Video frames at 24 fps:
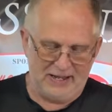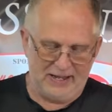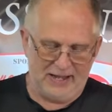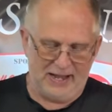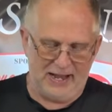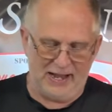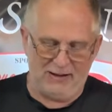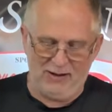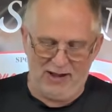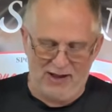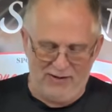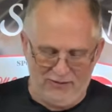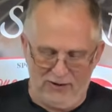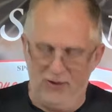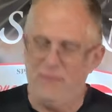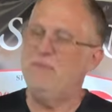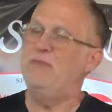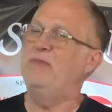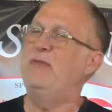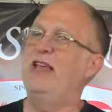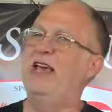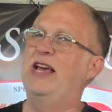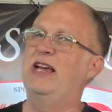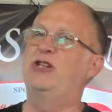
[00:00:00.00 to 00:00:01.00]

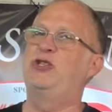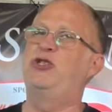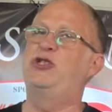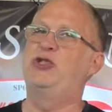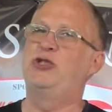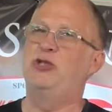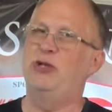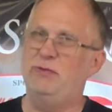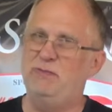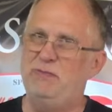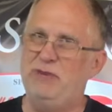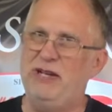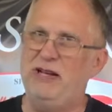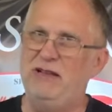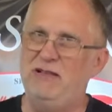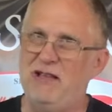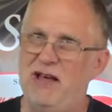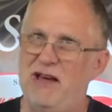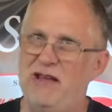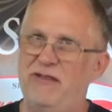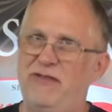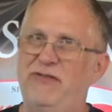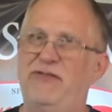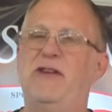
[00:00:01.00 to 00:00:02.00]
However, it should be a
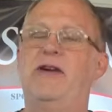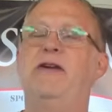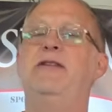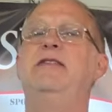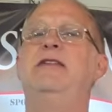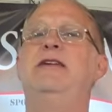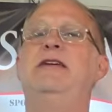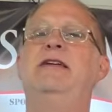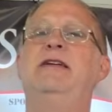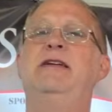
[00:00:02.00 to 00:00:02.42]
lot of fun.